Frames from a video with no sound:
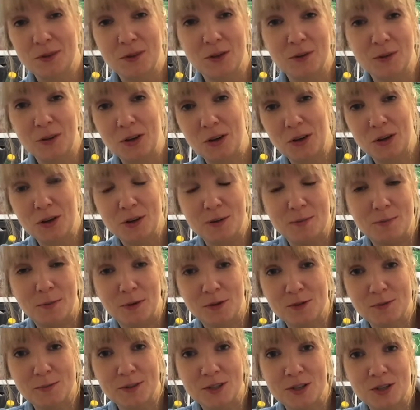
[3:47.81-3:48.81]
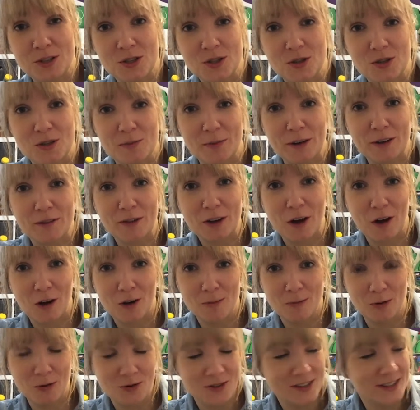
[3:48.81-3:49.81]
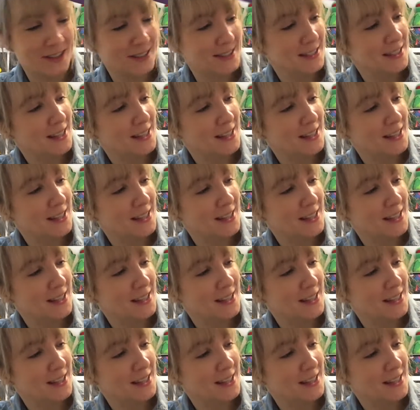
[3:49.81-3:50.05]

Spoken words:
You could possibly just use a bit of cardboard.